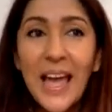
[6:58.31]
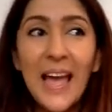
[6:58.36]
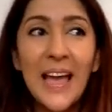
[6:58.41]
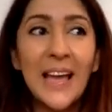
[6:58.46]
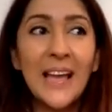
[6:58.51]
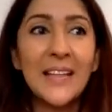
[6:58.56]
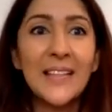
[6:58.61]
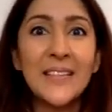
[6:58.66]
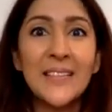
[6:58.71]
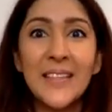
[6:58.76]

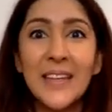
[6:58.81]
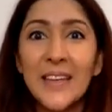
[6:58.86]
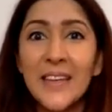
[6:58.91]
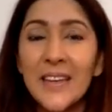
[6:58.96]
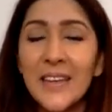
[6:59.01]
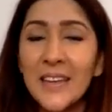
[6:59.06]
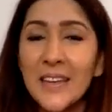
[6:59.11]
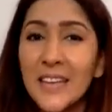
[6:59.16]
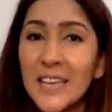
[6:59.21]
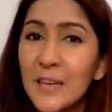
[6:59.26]
and
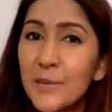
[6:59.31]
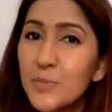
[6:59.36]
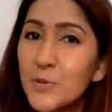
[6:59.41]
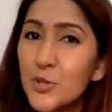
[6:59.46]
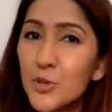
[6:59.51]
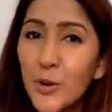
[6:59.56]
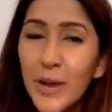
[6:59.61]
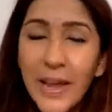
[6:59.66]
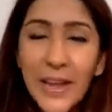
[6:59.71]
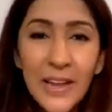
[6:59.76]
they keep
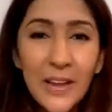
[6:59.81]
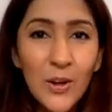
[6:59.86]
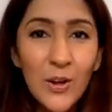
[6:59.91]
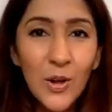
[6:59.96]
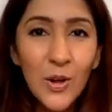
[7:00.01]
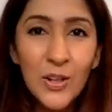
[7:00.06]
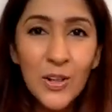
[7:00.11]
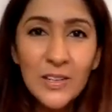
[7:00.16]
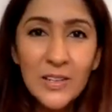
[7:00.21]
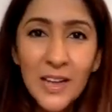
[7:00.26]
trying
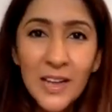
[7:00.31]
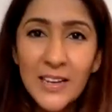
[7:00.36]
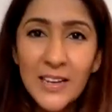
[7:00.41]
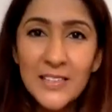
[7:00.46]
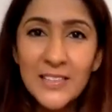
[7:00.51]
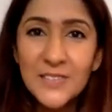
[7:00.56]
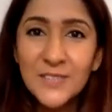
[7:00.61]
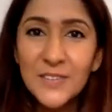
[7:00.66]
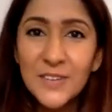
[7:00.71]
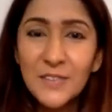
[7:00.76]
all
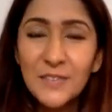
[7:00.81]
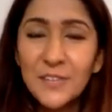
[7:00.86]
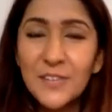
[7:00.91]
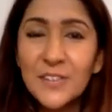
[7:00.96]
kinds of